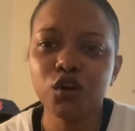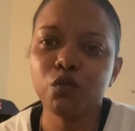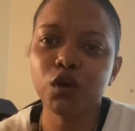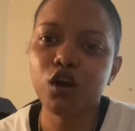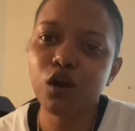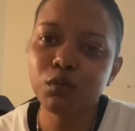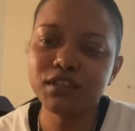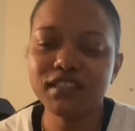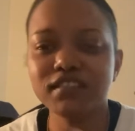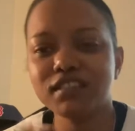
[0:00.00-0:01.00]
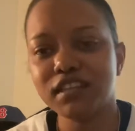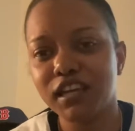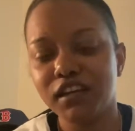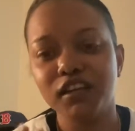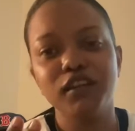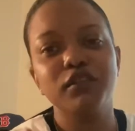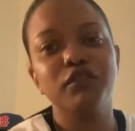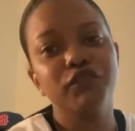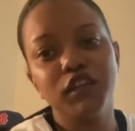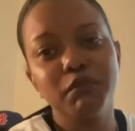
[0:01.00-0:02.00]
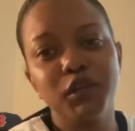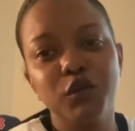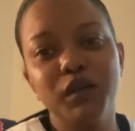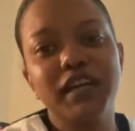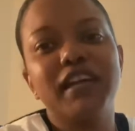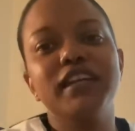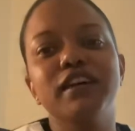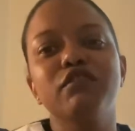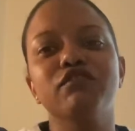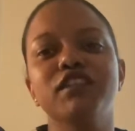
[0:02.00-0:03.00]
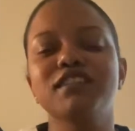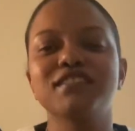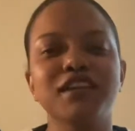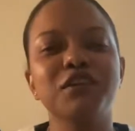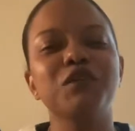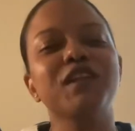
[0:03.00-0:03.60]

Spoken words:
we're always entertaining another female, we're not never really single.